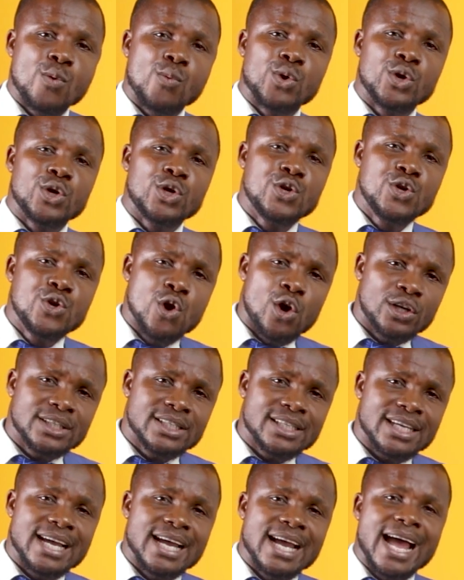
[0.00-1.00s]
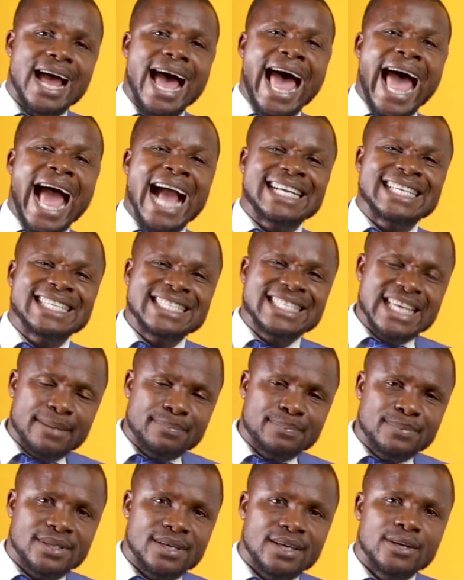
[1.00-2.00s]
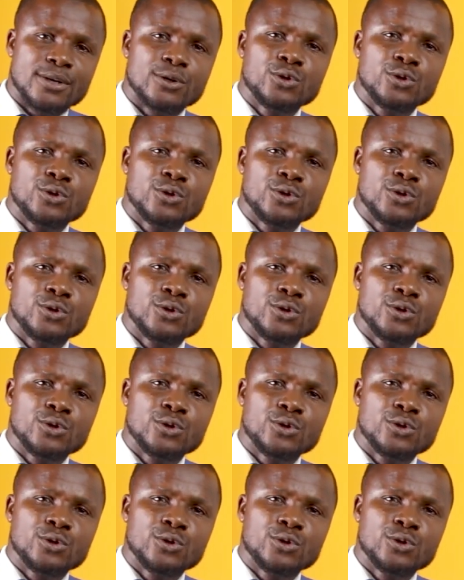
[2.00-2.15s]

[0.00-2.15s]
will not accept